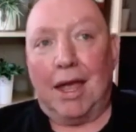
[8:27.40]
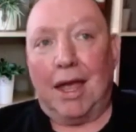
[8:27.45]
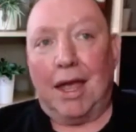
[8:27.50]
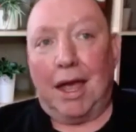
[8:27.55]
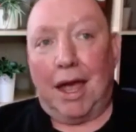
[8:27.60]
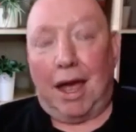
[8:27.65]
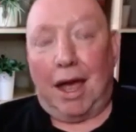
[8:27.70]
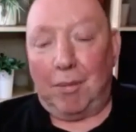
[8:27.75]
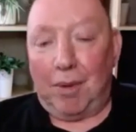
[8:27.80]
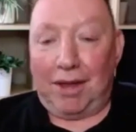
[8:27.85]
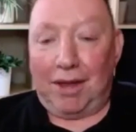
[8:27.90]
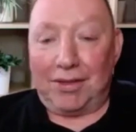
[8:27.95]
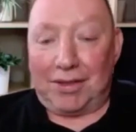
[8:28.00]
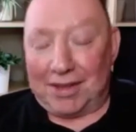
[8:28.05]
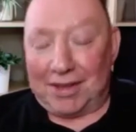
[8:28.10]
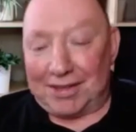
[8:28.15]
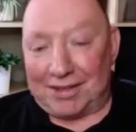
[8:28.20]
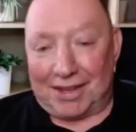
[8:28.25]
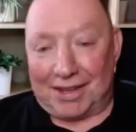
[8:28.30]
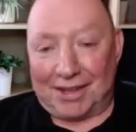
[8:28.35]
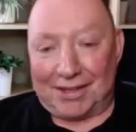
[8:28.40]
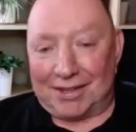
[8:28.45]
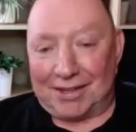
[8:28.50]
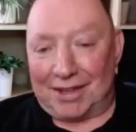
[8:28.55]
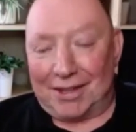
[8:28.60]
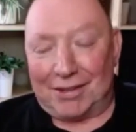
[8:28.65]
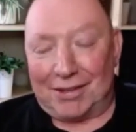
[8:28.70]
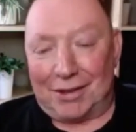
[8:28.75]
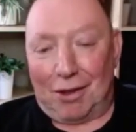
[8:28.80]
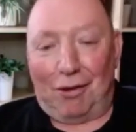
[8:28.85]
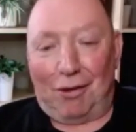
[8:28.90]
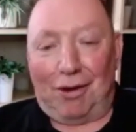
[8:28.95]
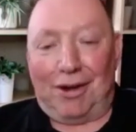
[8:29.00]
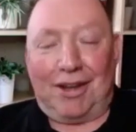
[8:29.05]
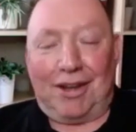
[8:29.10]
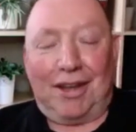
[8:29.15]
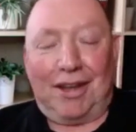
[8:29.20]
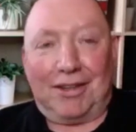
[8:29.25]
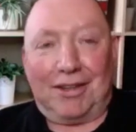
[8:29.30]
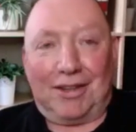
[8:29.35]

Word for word: And we had this, this, this long uh,